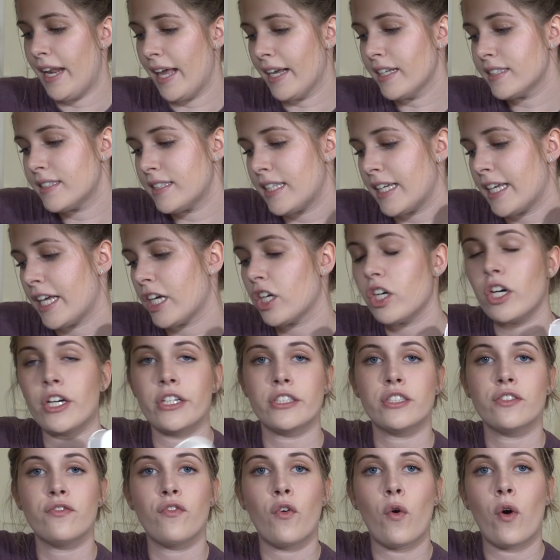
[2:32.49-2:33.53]
next thing it
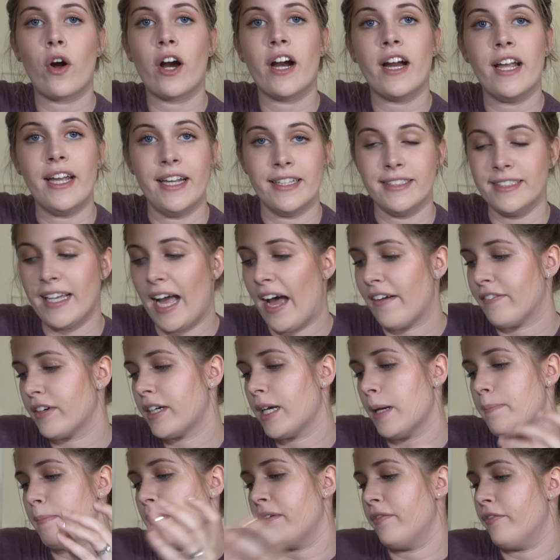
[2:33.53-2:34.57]
calls for is half a
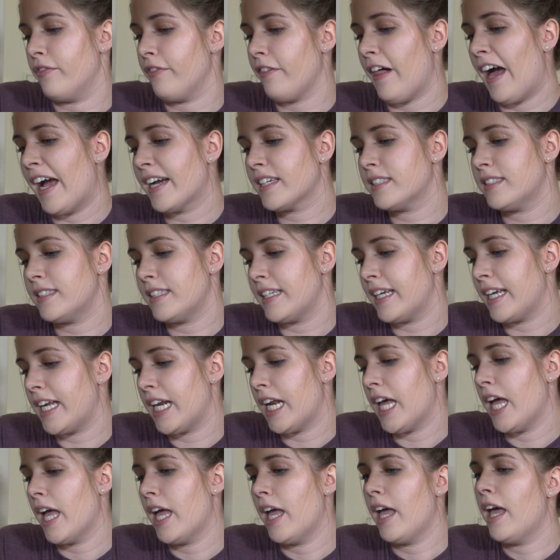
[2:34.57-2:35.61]
cup of
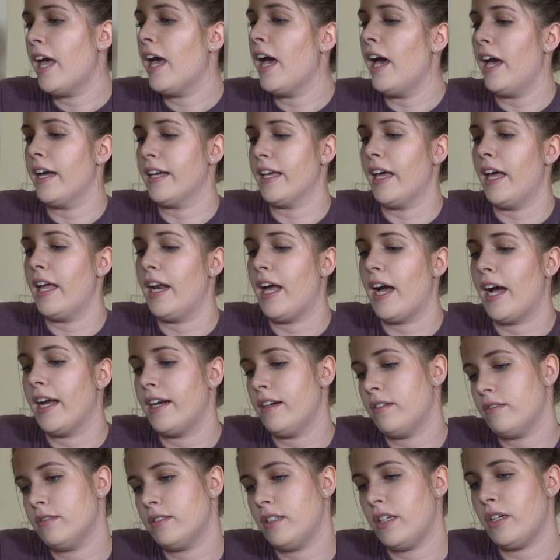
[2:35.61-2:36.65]
flaxseed. Again, I
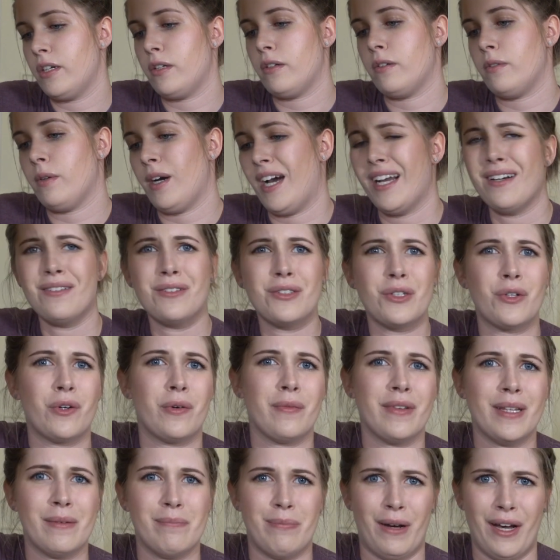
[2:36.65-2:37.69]
don't know, I don't
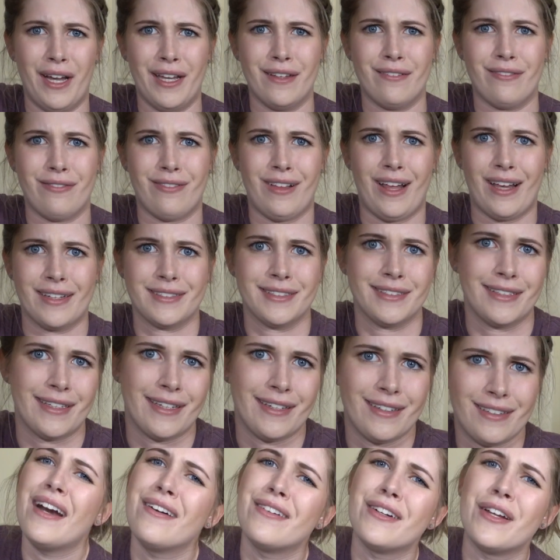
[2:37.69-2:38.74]
normally buy
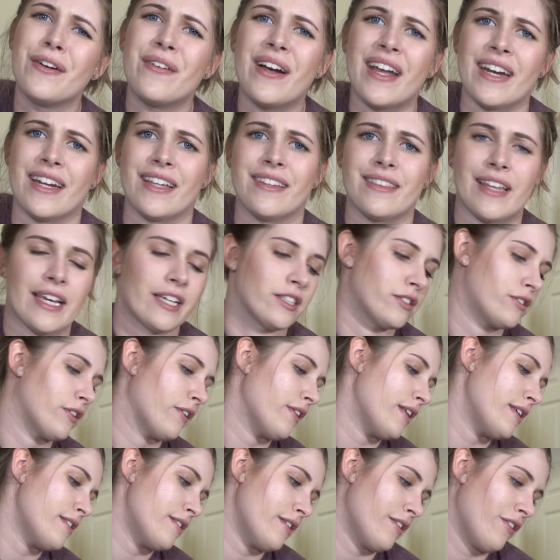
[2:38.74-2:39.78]
flaxseed. I don't know anything, so
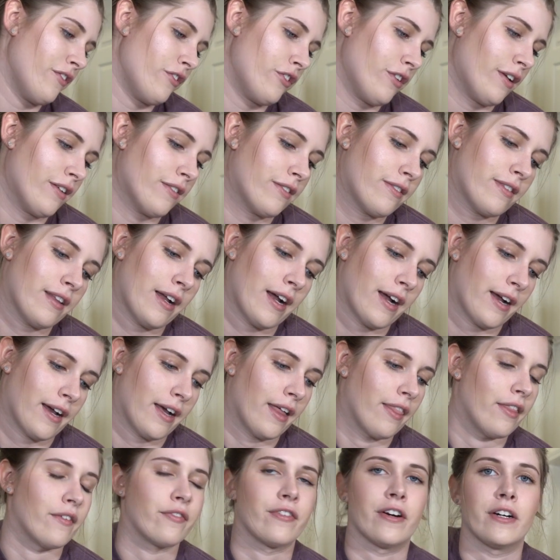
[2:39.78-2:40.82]
this is just
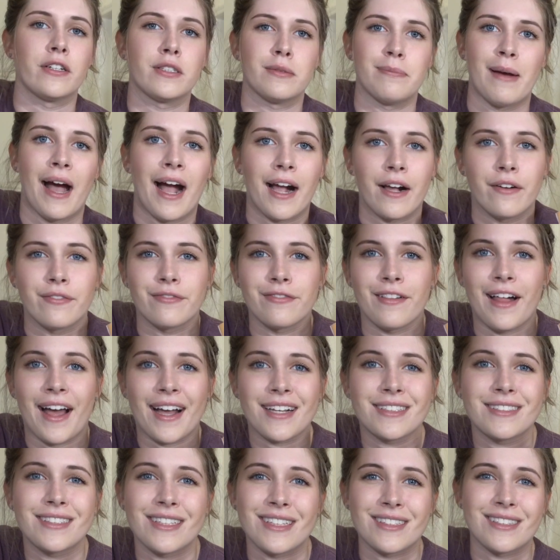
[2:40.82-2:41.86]
the first bag of
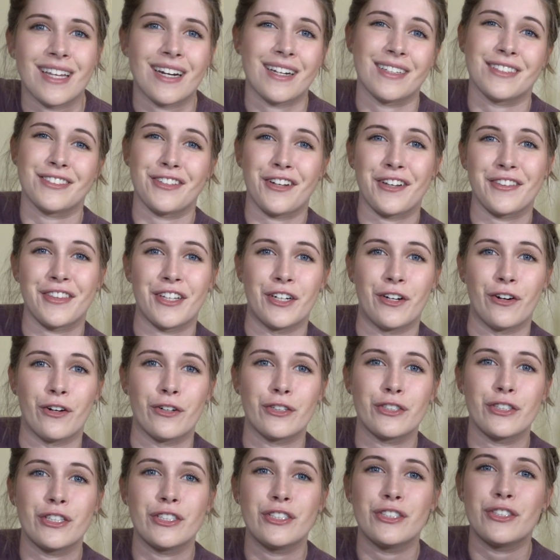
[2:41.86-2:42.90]
flaxseed that I saw at the
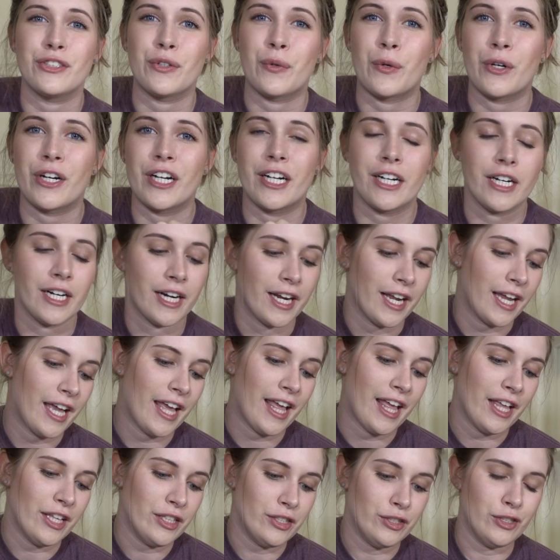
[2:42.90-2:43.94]
grocery store.
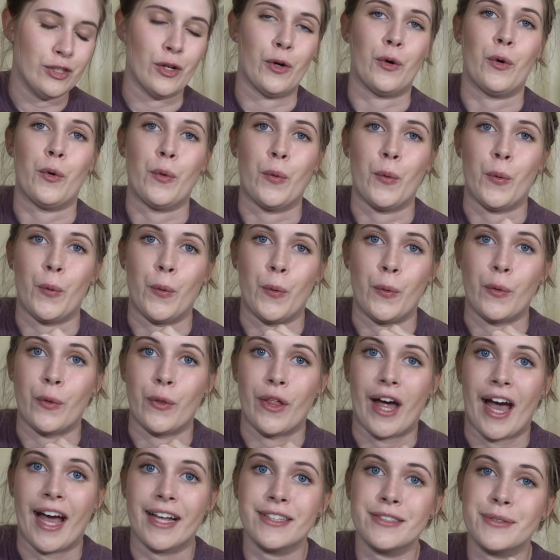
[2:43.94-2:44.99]
So
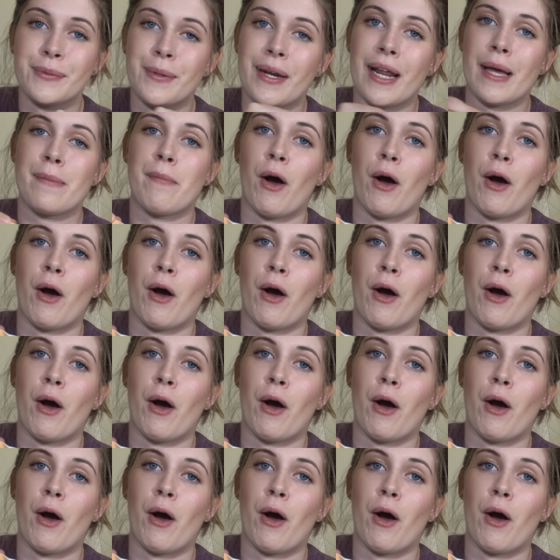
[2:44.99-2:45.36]
that's what I